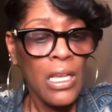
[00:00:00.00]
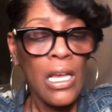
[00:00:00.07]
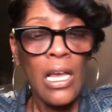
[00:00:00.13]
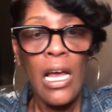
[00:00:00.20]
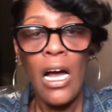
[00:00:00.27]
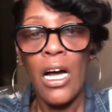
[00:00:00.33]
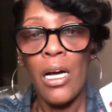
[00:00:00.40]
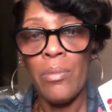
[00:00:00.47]

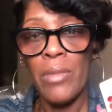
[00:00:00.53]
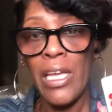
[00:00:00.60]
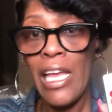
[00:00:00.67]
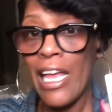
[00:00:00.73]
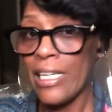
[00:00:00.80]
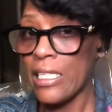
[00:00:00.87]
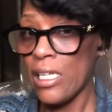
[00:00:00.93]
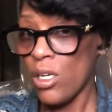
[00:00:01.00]
They
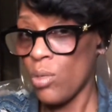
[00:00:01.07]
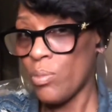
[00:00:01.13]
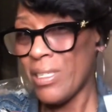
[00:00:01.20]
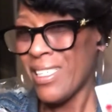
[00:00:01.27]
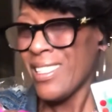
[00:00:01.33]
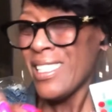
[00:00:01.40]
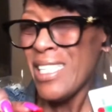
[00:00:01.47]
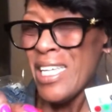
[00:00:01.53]
had to help me
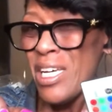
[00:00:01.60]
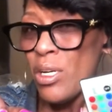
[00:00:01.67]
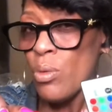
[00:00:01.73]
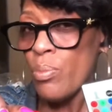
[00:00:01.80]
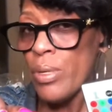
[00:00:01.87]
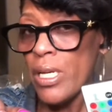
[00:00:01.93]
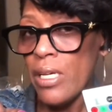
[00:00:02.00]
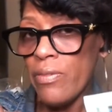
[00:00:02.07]
a little
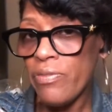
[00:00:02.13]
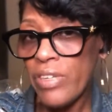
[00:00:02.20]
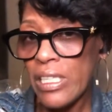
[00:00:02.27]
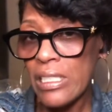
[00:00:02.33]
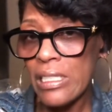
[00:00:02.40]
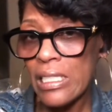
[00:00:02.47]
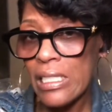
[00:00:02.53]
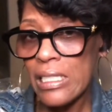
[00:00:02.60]
bit
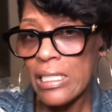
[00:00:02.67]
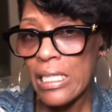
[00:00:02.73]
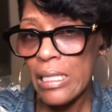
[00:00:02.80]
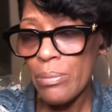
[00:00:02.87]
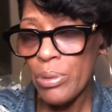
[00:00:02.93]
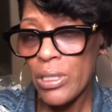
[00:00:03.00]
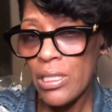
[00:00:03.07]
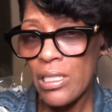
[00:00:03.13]

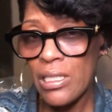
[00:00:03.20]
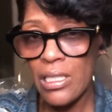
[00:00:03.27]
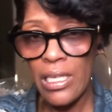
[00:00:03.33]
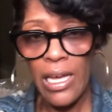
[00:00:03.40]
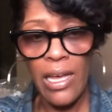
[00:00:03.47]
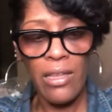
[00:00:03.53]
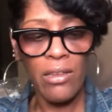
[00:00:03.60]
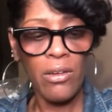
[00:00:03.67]
put this
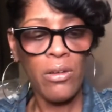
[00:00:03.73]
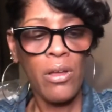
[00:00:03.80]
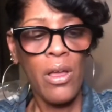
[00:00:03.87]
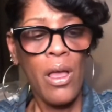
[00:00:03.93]
together.